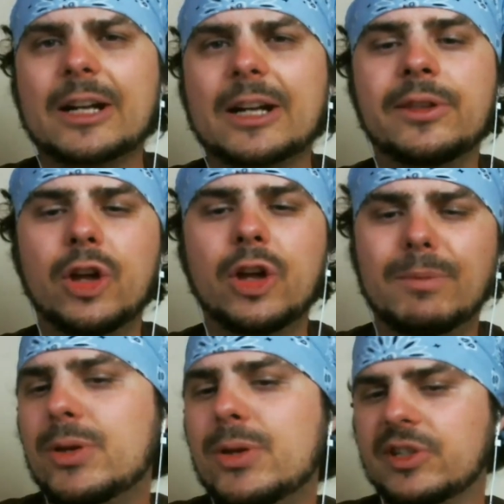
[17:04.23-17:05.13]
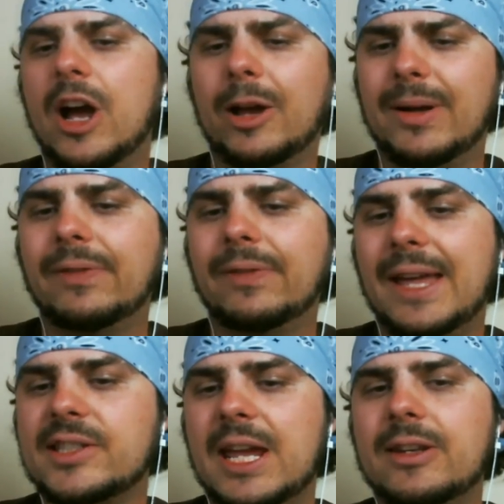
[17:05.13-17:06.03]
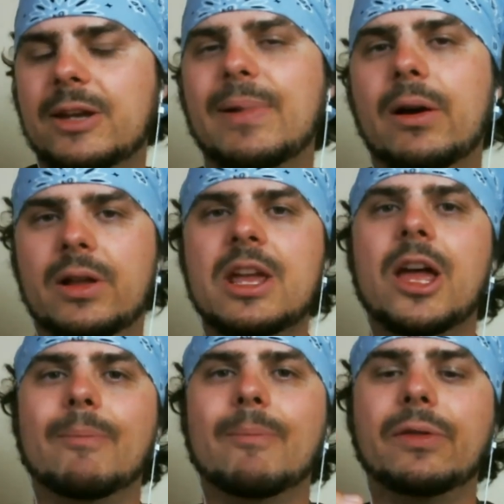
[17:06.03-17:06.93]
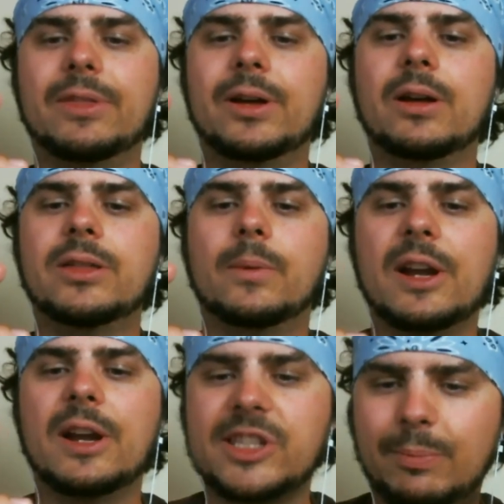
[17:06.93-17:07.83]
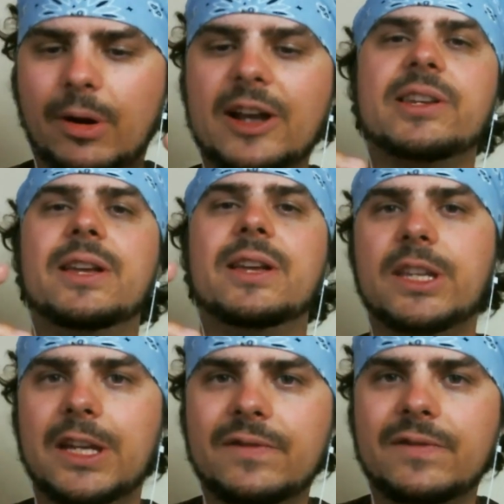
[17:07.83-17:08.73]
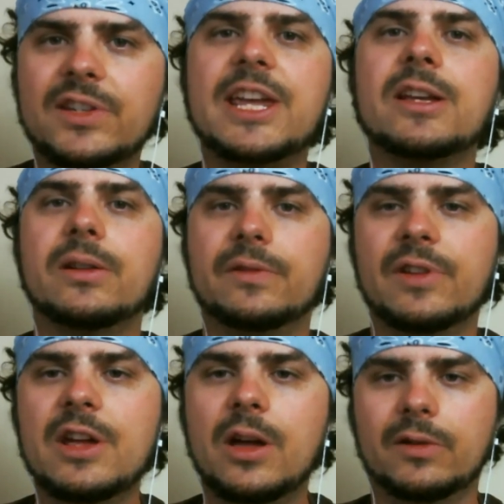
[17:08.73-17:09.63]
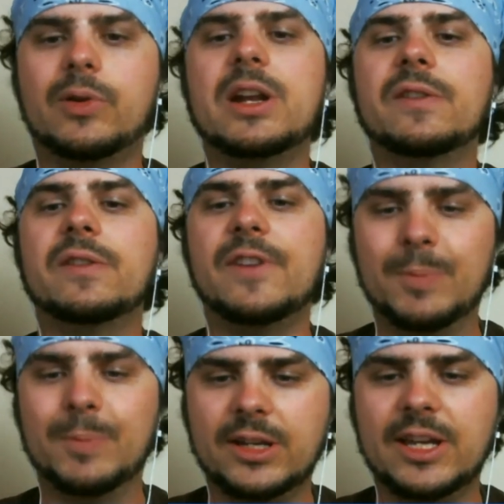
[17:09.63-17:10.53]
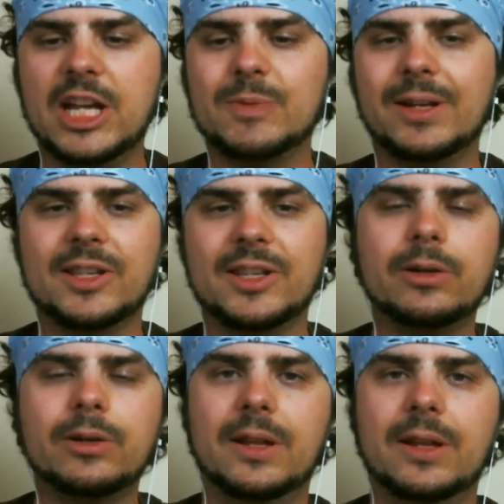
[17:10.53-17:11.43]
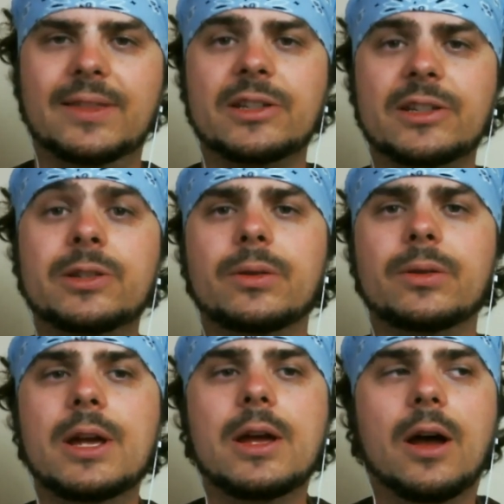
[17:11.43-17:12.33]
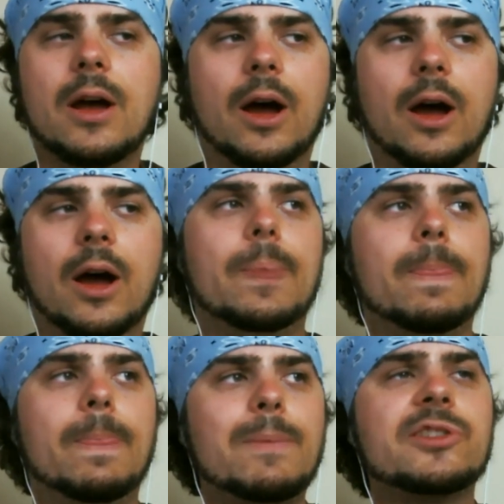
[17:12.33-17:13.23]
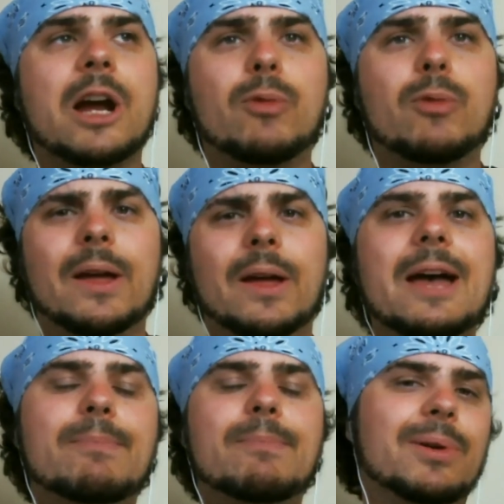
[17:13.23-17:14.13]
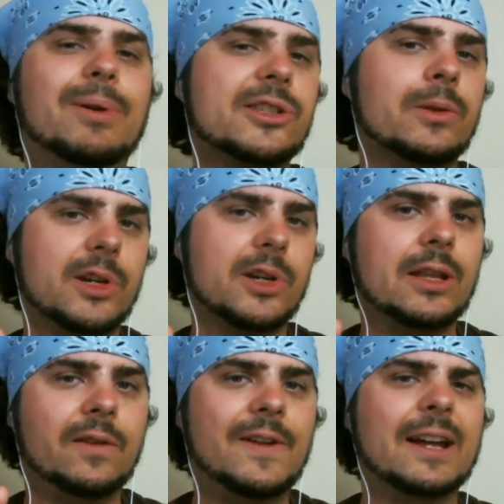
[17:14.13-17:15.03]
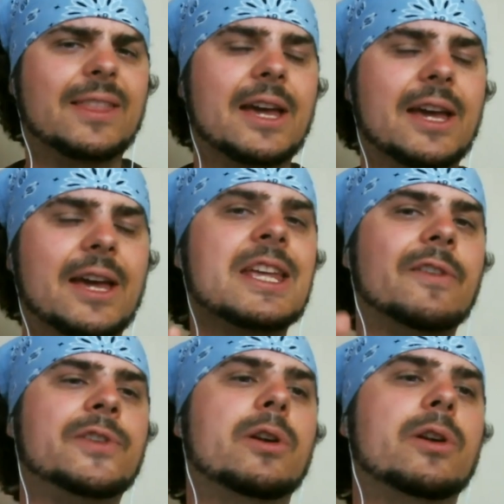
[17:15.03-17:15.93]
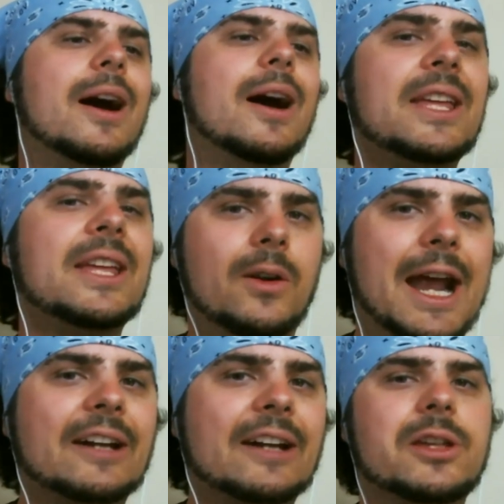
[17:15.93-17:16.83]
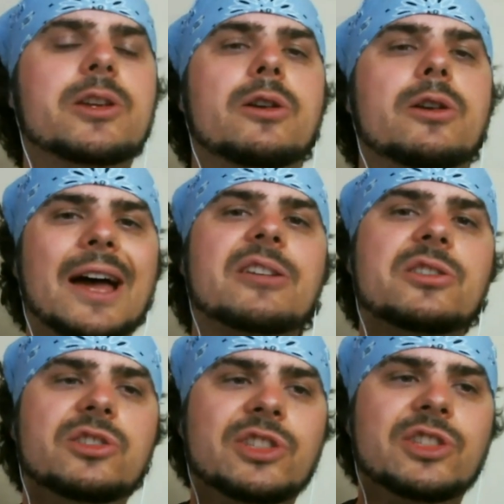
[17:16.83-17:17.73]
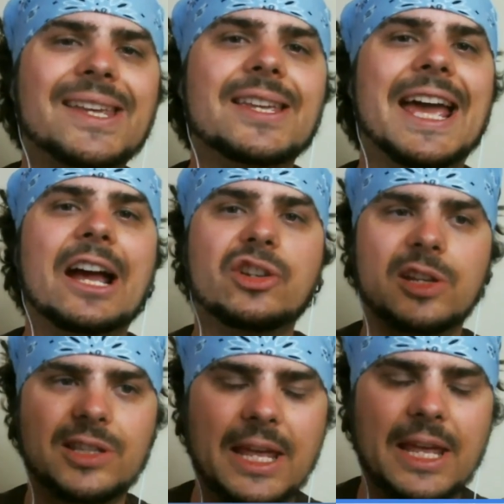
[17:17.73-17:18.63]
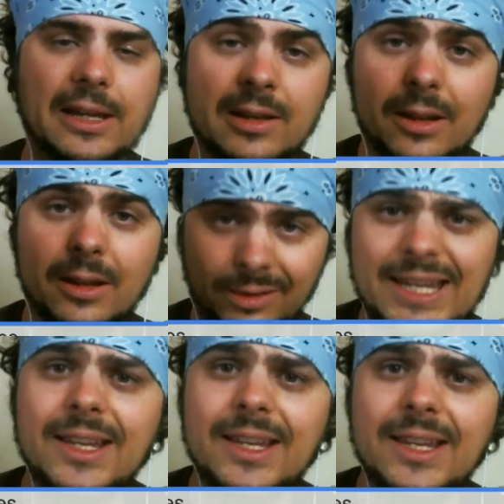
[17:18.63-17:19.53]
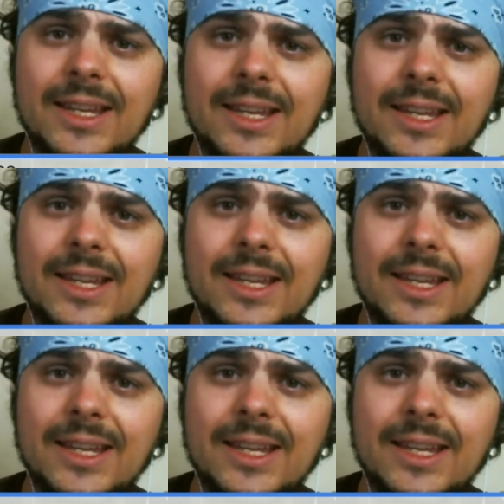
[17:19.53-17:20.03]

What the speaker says: with you, and maybe you could talk about that, Sandy, about the reciprocity and the give and take of creating Facebook engagement, because you're good at that too. Maybe you can talk more about that, but also understanding the fact that if you're not interacting and you're not taking actions like liking stuff